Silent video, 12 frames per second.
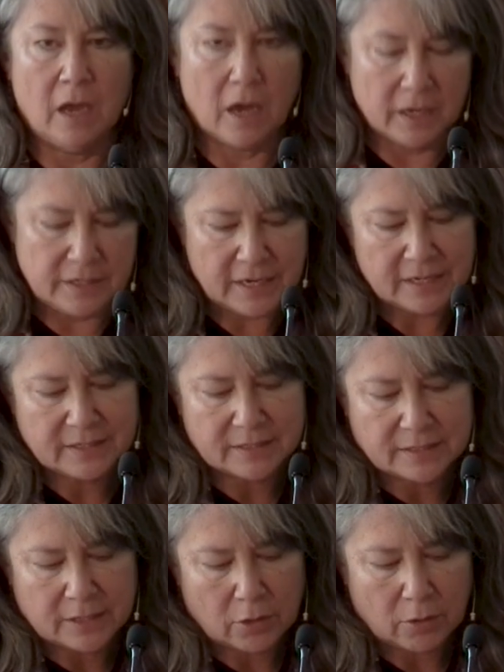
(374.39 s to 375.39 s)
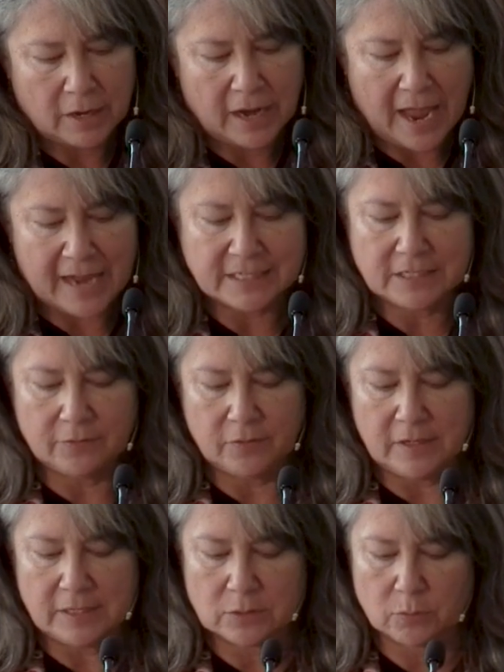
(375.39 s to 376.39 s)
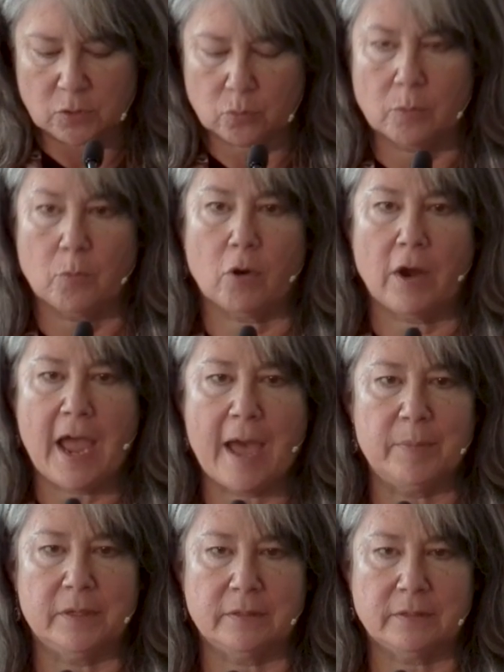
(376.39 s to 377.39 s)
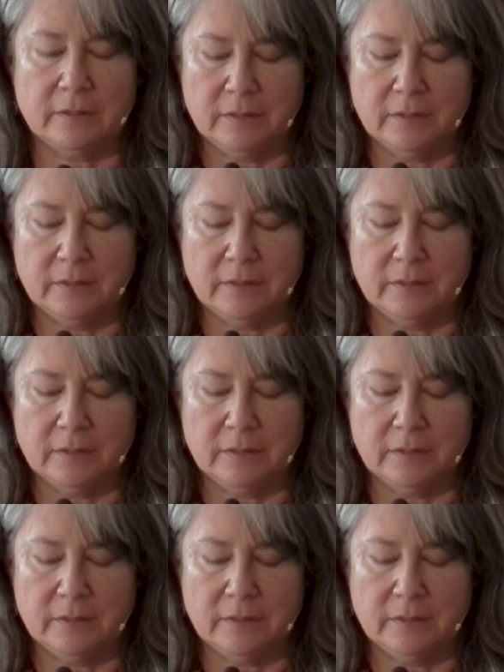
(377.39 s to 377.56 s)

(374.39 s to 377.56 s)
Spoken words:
unnecessary activities which were more habit